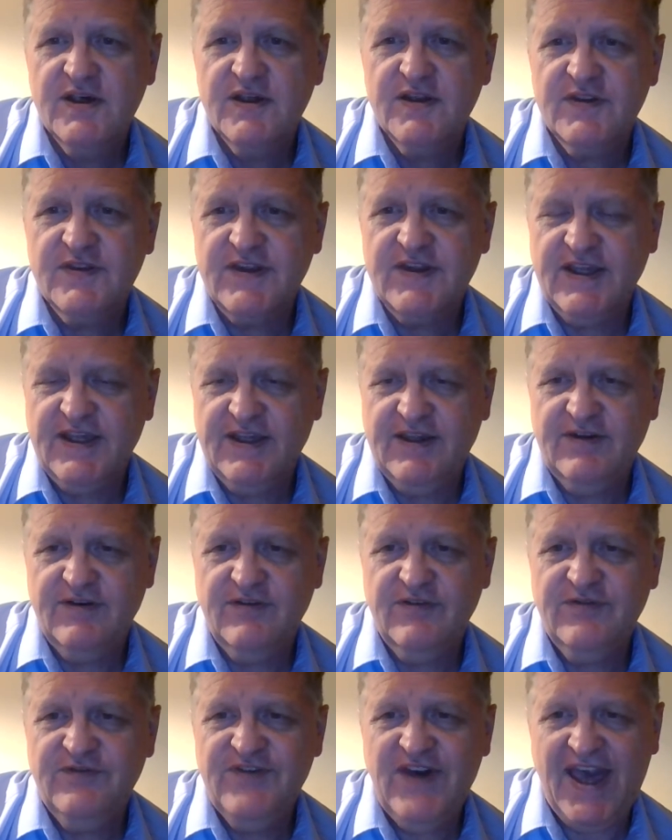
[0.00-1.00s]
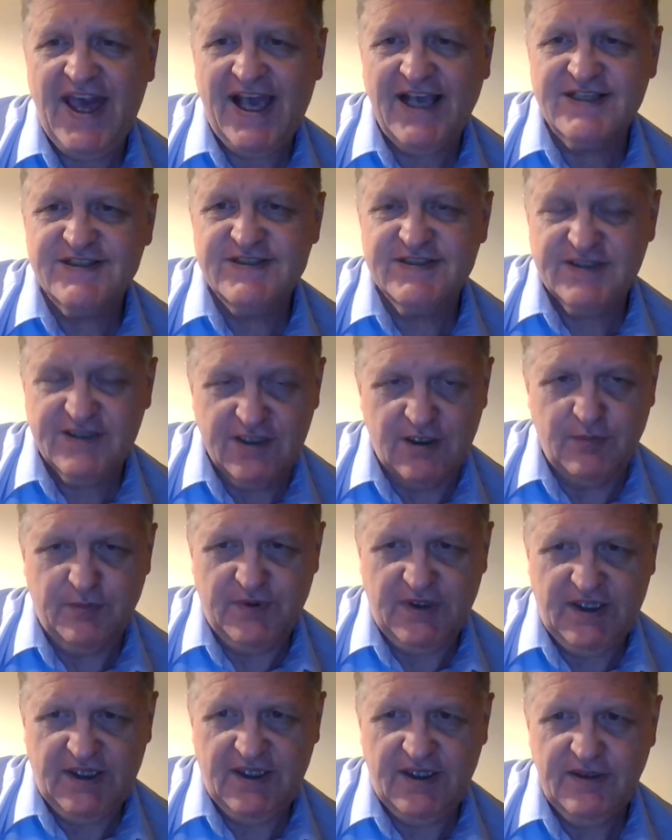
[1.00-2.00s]
the Fast
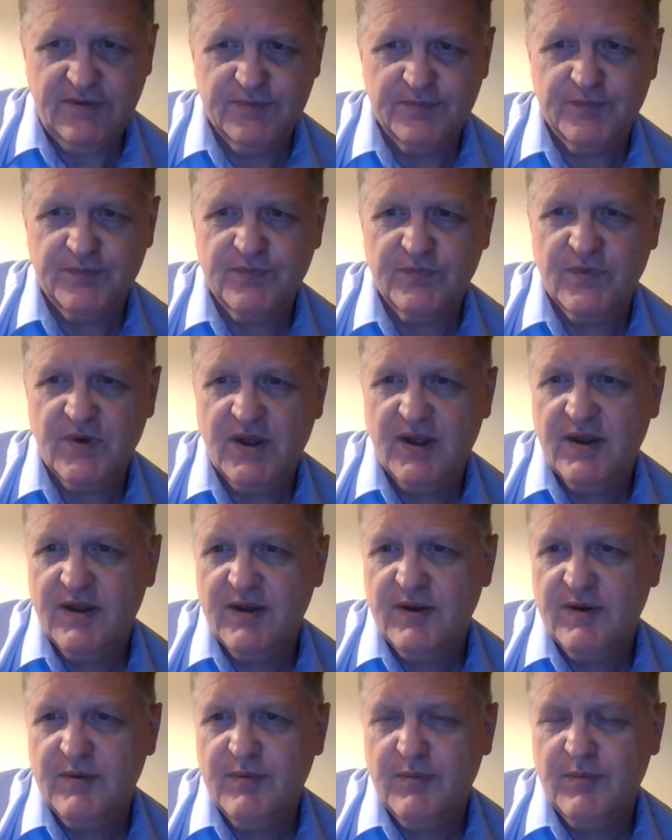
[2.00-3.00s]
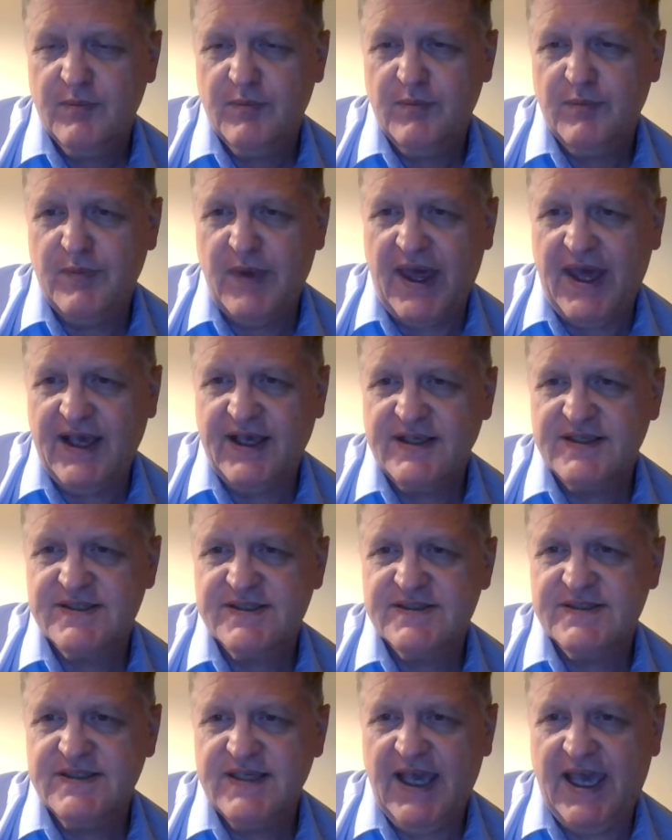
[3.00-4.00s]
Company
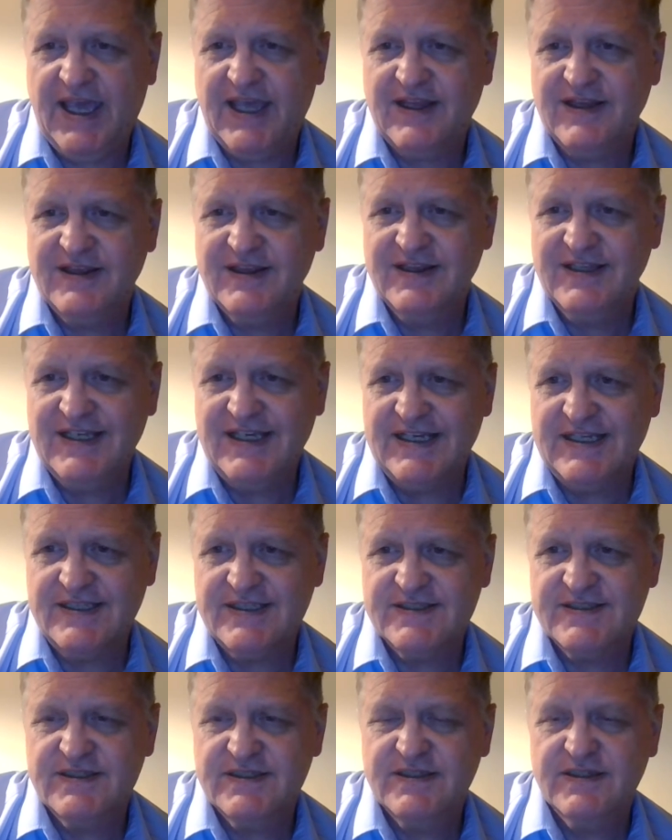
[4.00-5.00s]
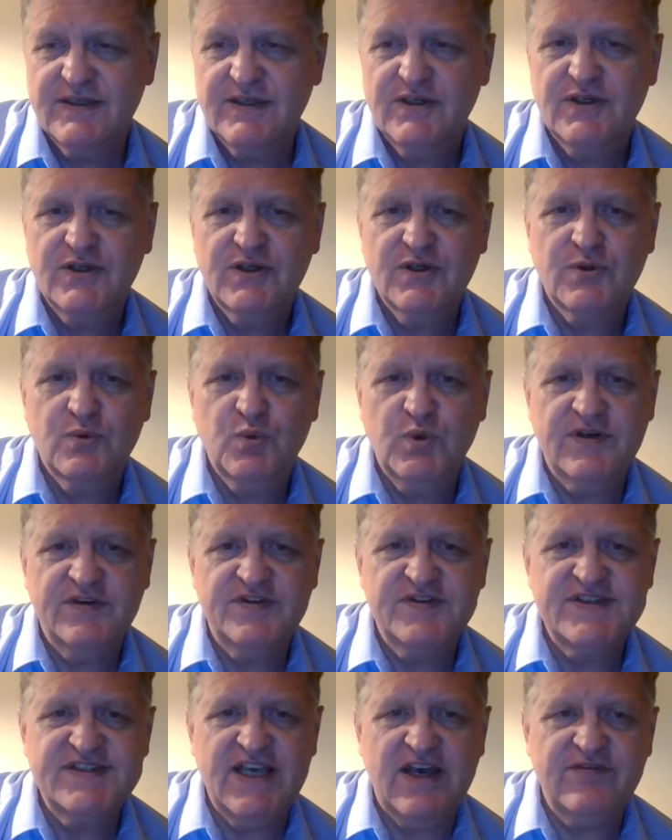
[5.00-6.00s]
makes a list with
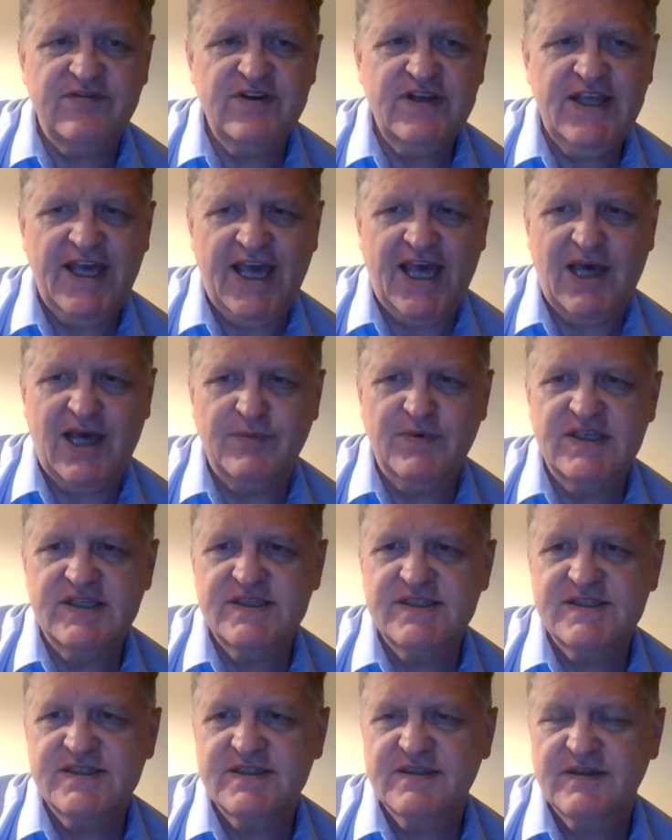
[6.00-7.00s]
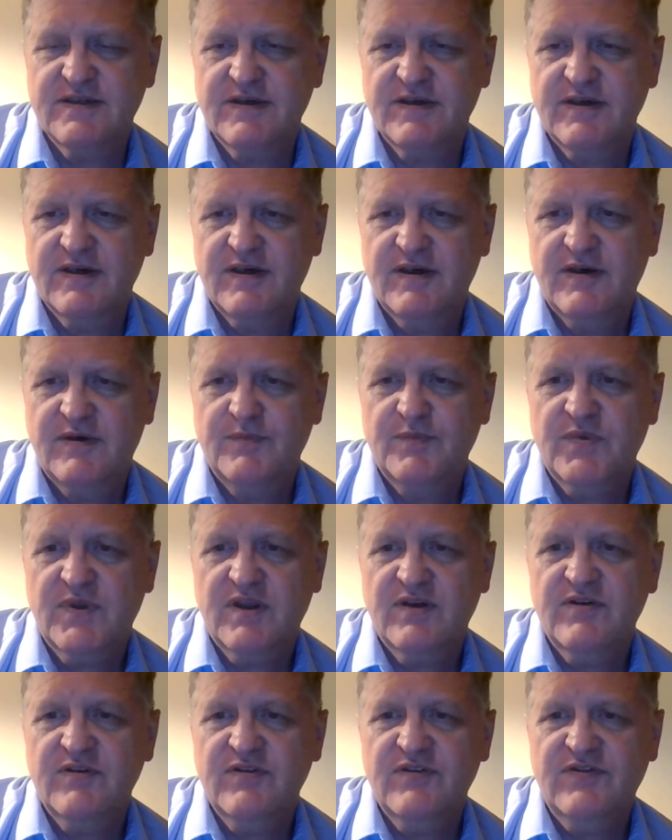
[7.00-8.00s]
7 habits.
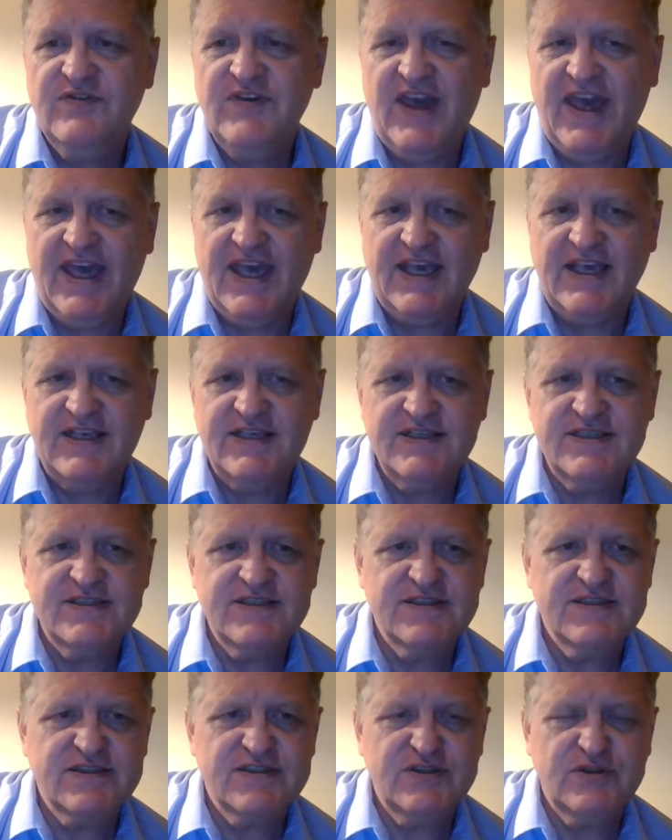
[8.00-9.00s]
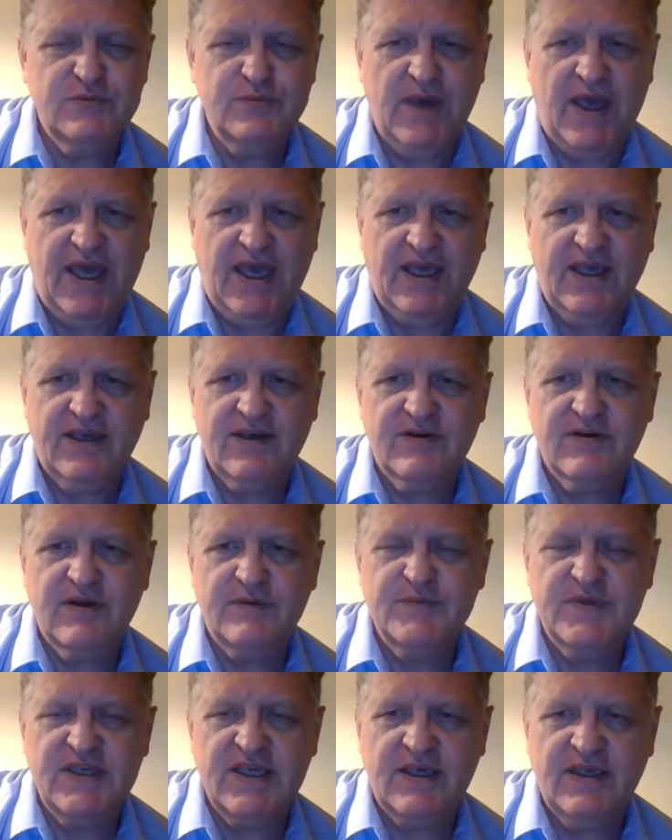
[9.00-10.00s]
Phase to make, I
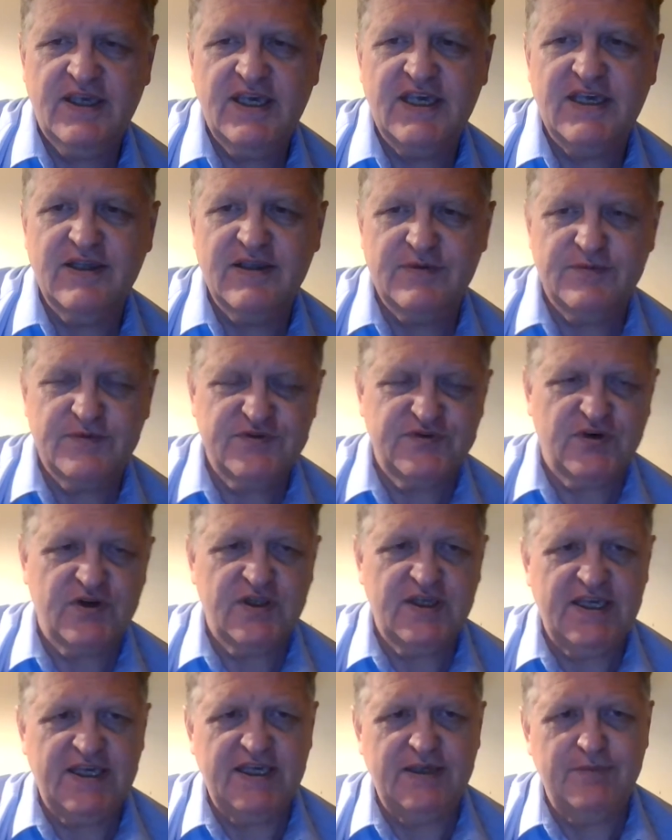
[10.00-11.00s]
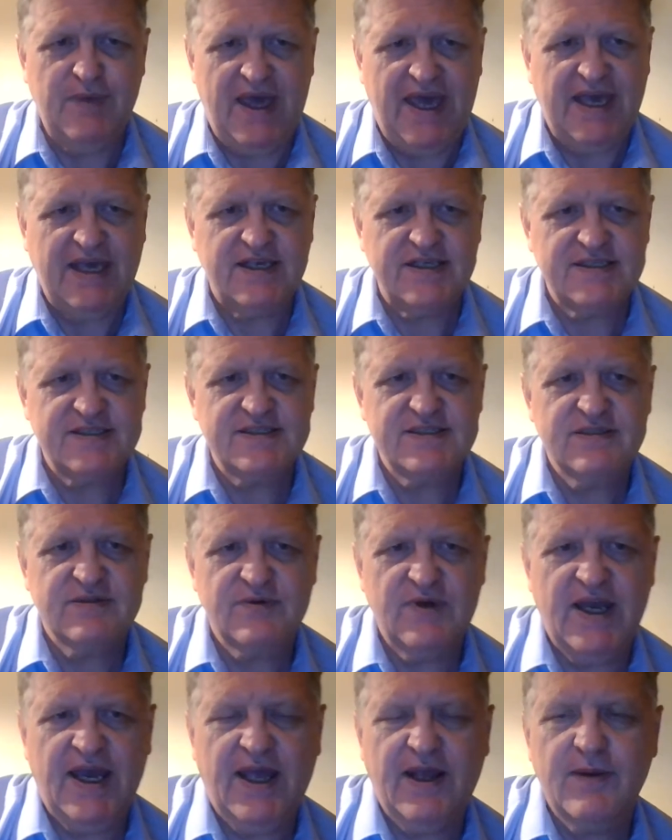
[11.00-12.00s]
mean, it's for he makes,
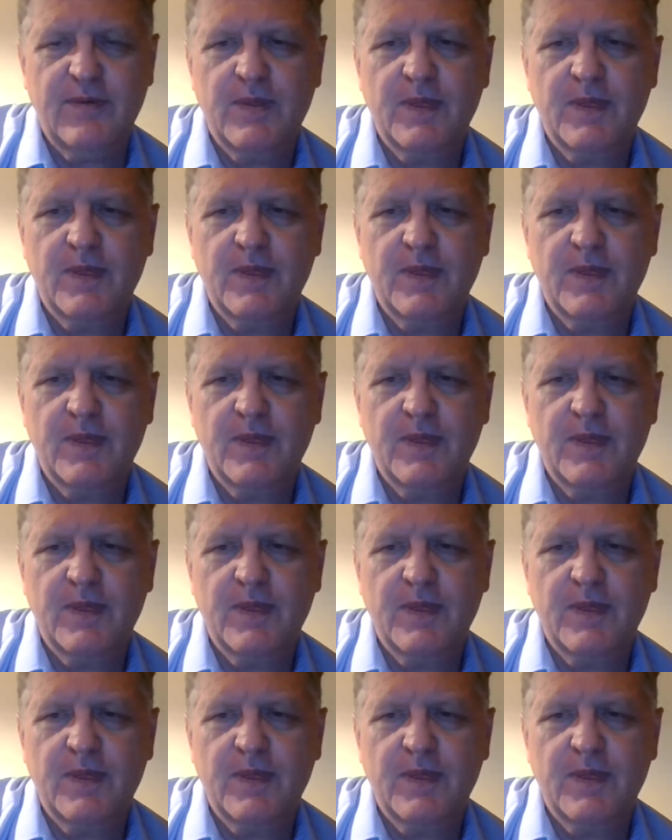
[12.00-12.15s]
right?